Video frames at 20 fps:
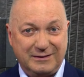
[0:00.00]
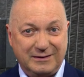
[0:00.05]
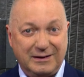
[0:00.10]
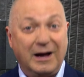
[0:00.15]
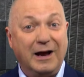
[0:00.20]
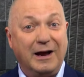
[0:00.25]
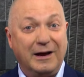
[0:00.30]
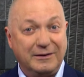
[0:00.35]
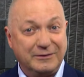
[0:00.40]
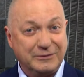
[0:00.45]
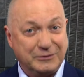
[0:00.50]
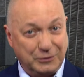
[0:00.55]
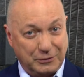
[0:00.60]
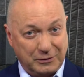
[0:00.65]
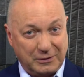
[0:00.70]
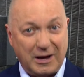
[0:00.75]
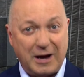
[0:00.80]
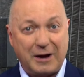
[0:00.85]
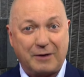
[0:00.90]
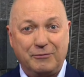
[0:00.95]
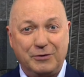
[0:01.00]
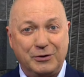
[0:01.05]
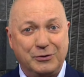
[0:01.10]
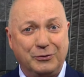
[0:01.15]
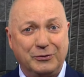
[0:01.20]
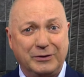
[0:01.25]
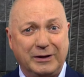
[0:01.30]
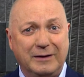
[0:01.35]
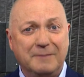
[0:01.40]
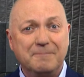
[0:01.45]
and good luck
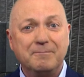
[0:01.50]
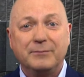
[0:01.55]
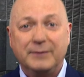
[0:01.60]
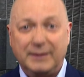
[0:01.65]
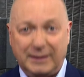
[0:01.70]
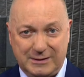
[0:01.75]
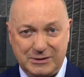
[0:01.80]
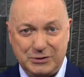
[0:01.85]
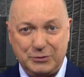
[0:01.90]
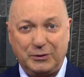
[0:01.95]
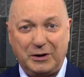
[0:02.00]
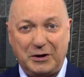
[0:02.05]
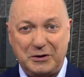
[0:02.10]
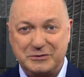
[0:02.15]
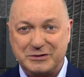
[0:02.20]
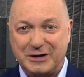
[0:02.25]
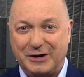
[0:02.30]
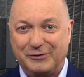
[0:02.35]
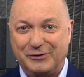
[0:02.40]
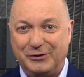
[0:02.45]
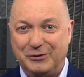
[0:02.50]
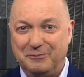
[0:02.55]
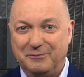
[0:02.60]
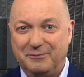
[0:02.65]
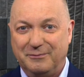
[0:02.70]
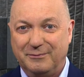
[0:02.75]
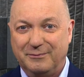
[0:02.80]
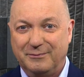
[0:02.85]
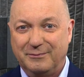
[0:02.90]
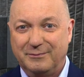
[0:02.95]
recording in your hotel room.